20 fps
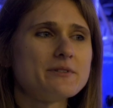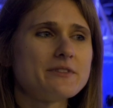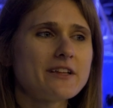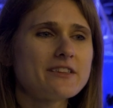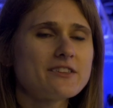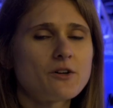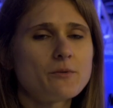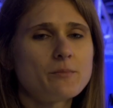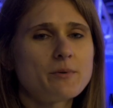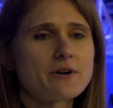
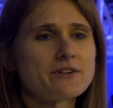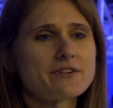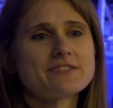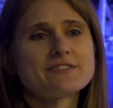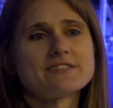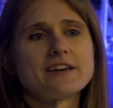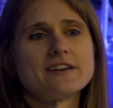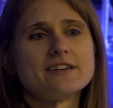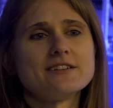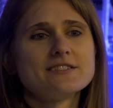That's all part of
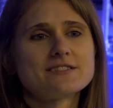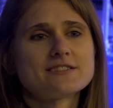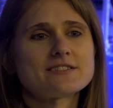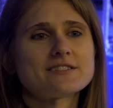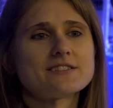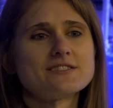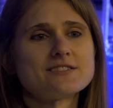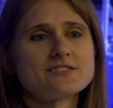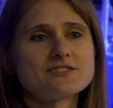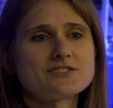science,
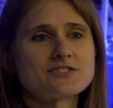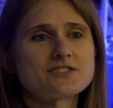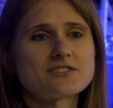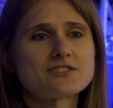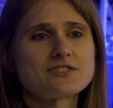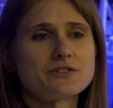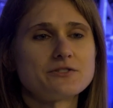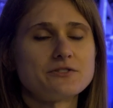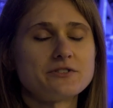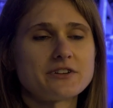is
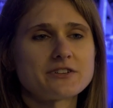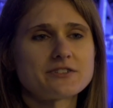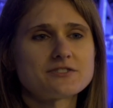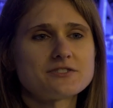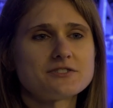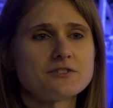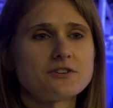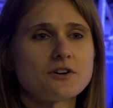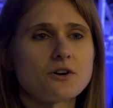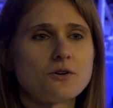just learning
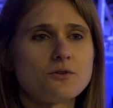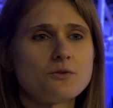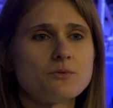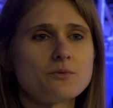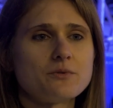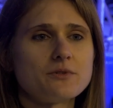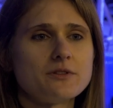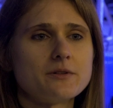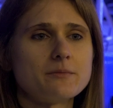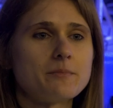to go
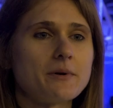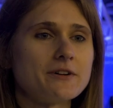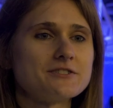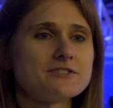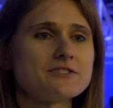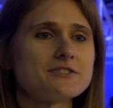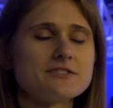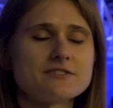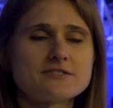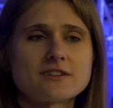with the
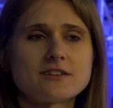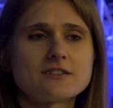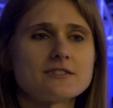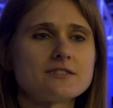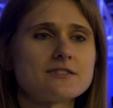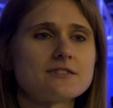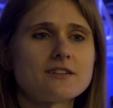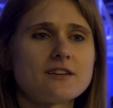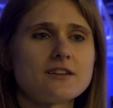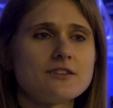punches,
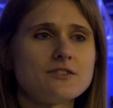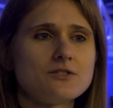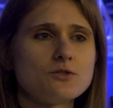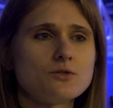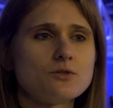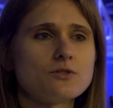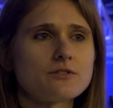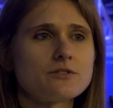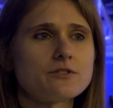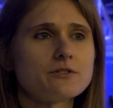and it,
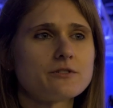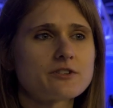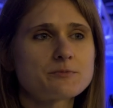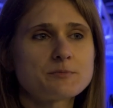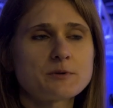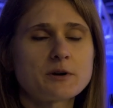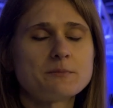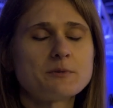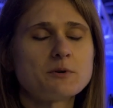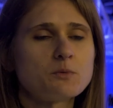your, your
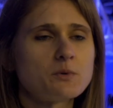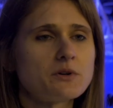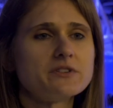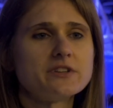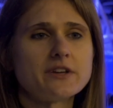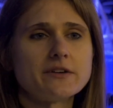experiment will